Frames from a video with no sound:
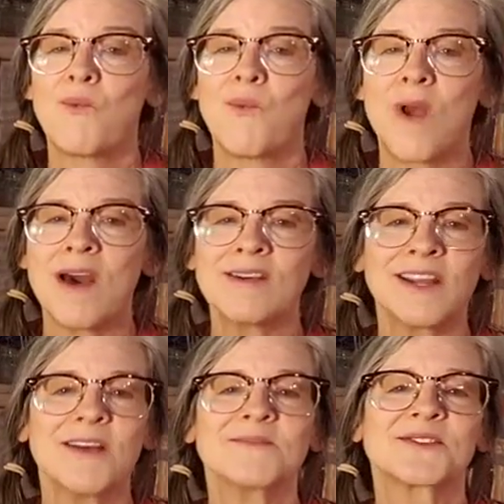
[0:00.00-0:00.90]

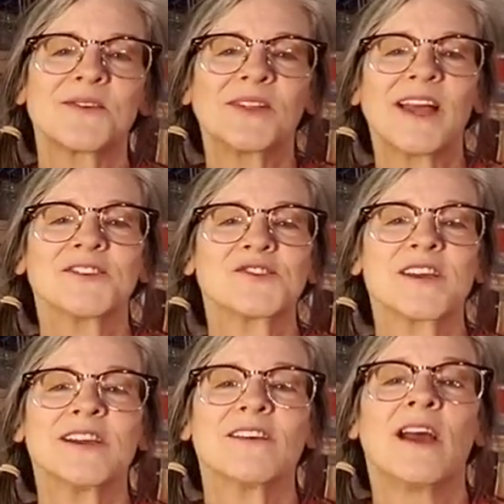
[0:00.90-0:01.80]
Welcome. So glad you're
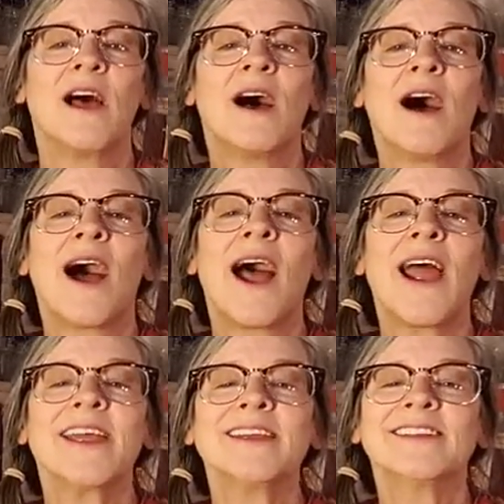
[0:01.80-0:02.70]
here.
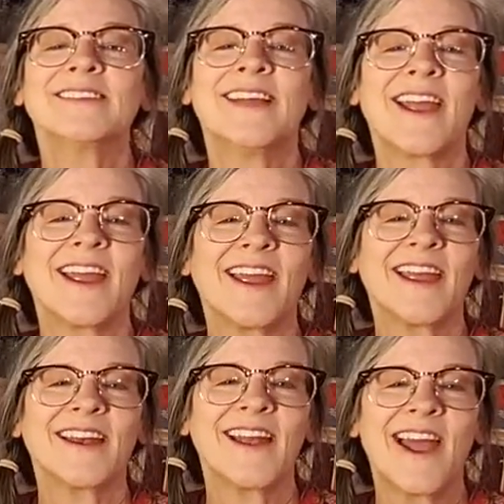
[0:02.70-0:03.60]
Hi,
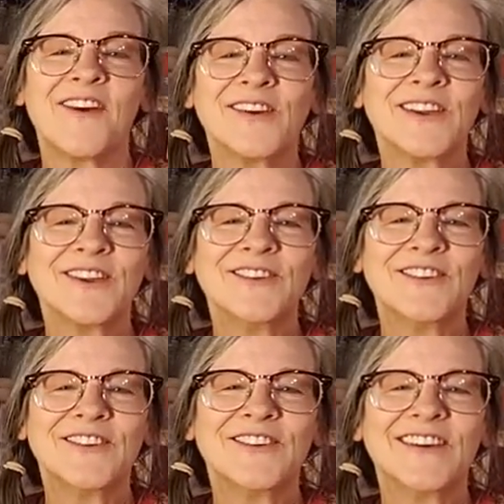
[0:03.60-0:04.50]
Elaine. How are you
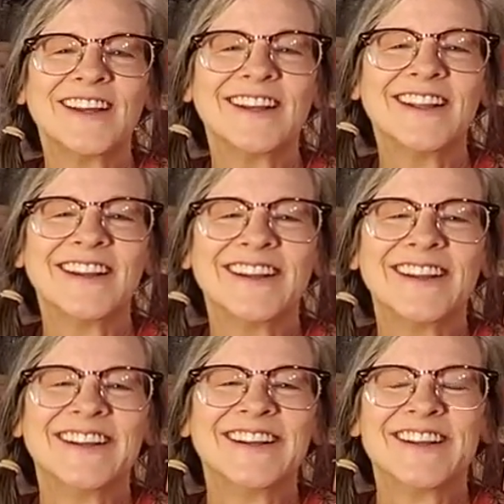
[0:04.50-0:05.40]
doing?
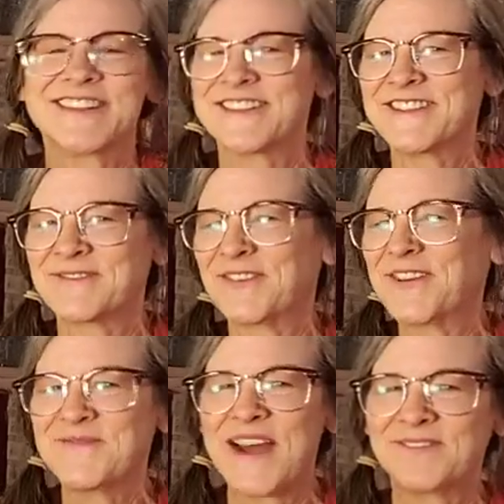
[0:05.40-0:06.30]
She's a friend
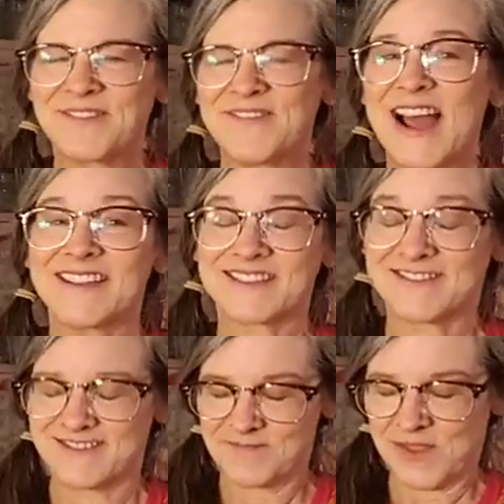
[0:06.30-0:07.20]
of mine from high school.